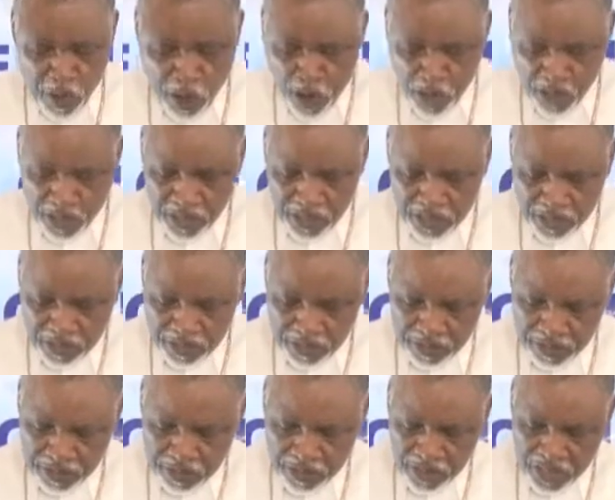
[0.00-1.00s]
God,
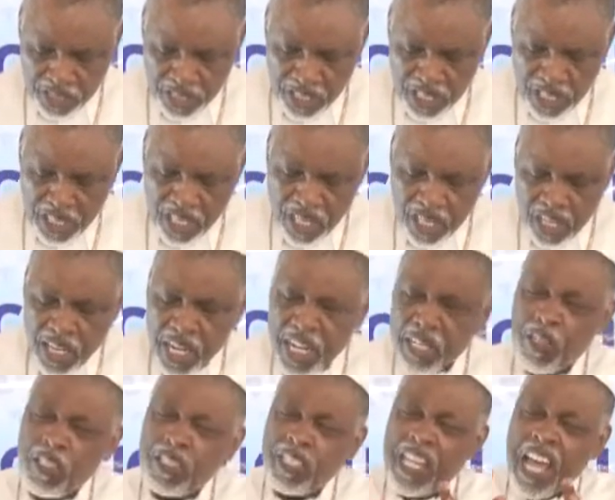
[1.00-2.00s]

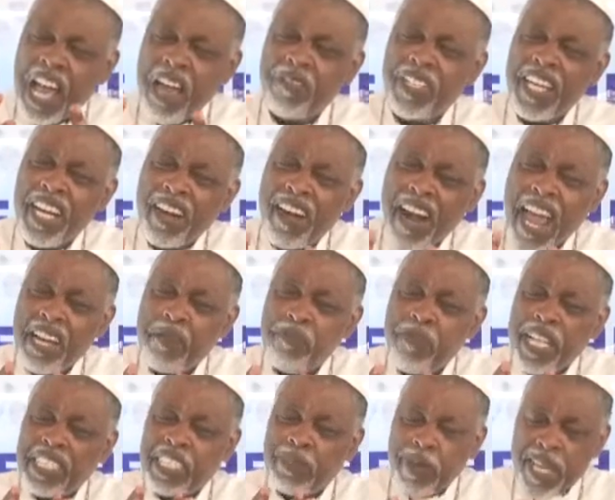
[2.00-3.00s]
let us have the right
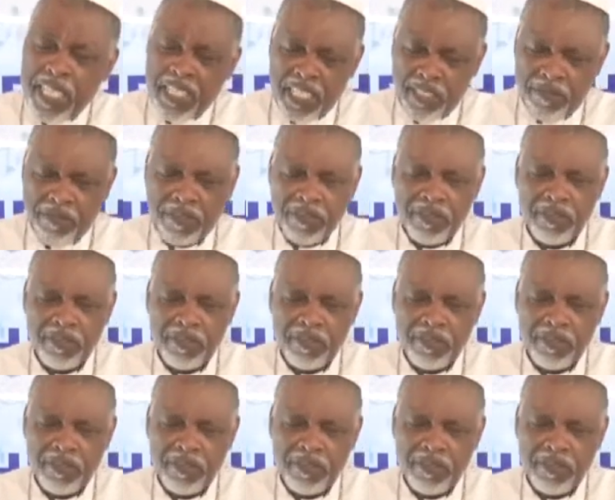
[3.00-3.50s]
perspective.